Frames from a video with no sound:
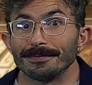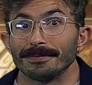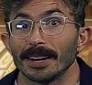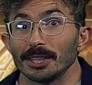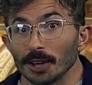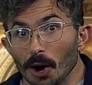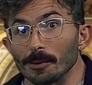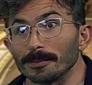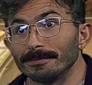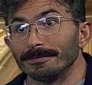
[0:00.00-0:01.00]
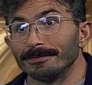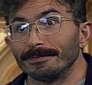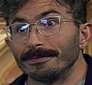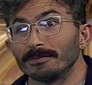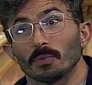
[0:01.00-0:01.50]
A dome.
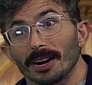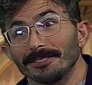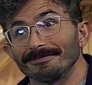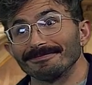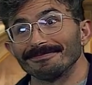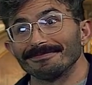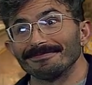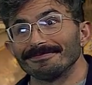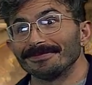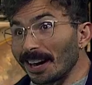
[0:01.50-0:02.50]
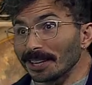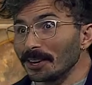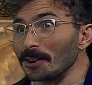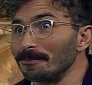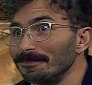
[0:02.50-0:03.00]
Well, not a
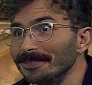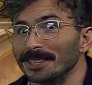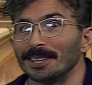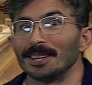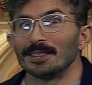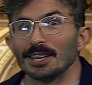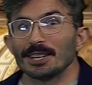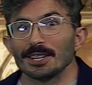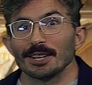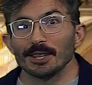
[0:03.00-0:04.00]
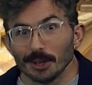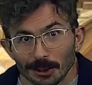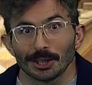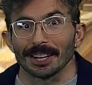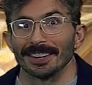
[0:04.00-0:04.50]
dome. The
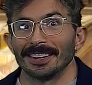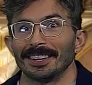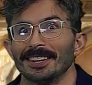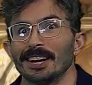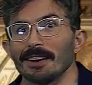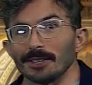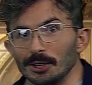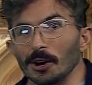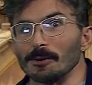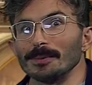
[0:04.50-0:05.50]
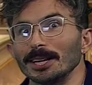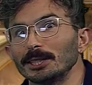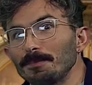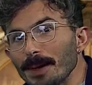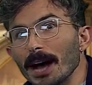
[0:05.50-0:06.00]
illusion of a dome,
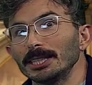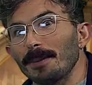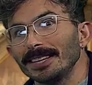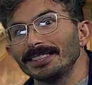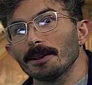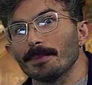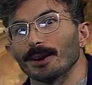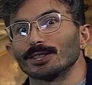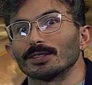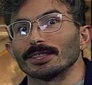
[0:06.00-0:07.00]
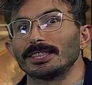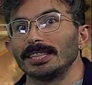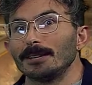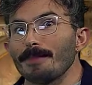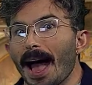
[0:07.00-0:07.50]
a space that appears to
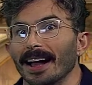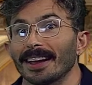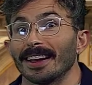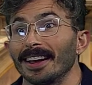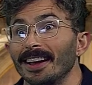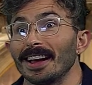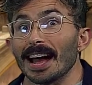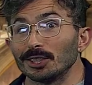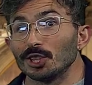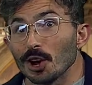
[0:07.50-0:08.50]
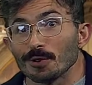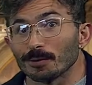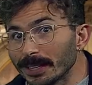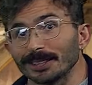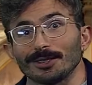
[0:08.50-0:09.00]
recede back as though
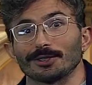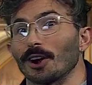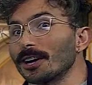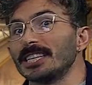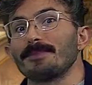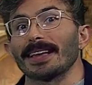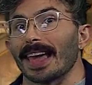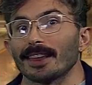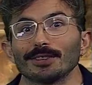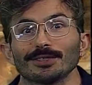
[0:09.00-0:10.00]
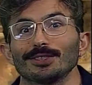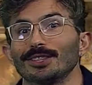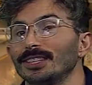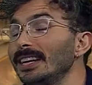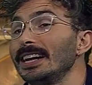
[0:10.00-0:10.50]
real, darkened by candle
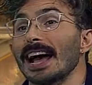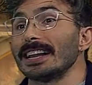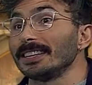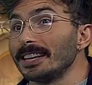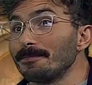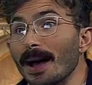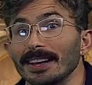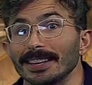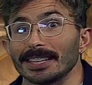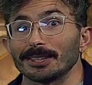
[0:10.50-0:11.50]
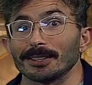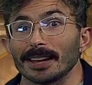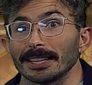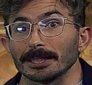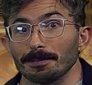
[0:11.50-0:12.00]
soot and lit by a lantern
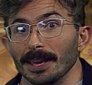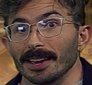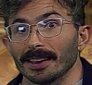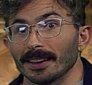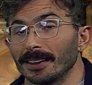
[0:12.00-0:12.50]
at its peak.